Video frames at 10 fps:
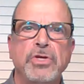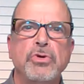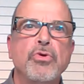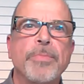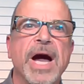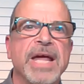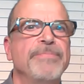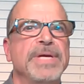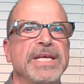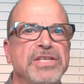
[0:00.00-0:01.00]
of you who
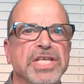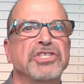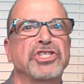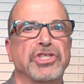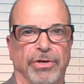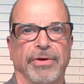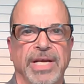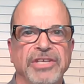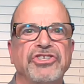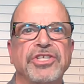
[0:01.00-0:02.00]
might be
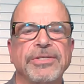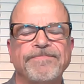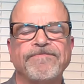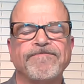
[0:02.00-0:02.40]
discouraged,